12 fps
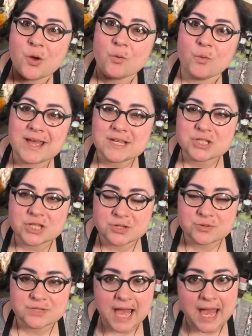ways to
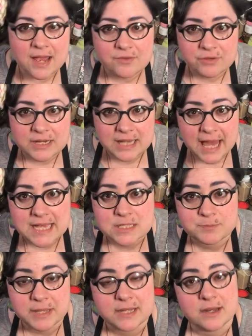use every
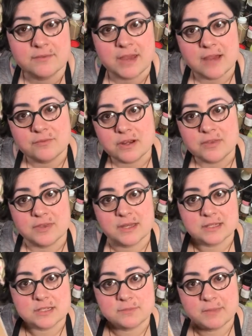last bit of
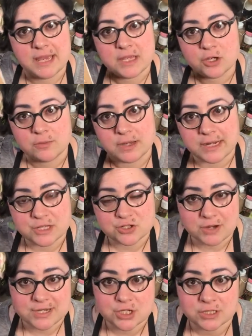everything to make your money
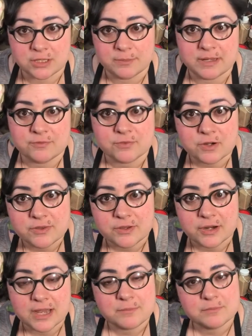stretch a little bit further
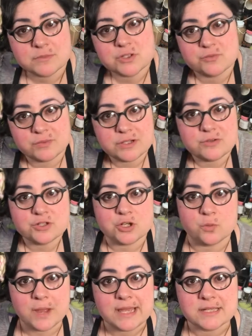and to reduce
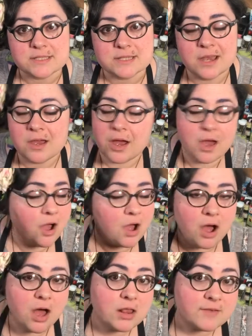your waste.
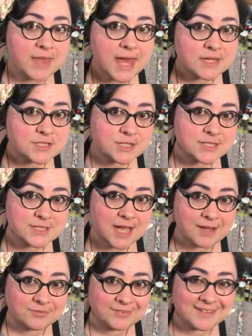All of that is good
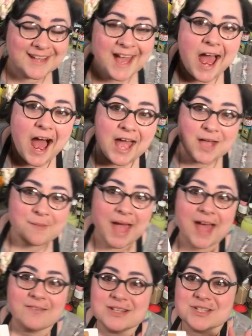stuff. I am
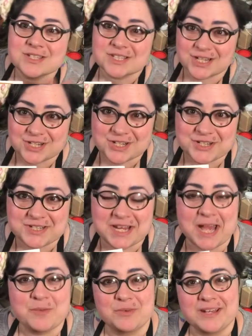having such a good
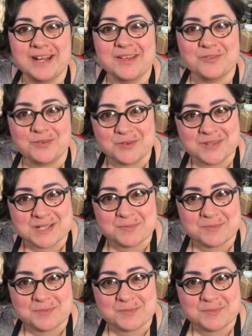time reading through this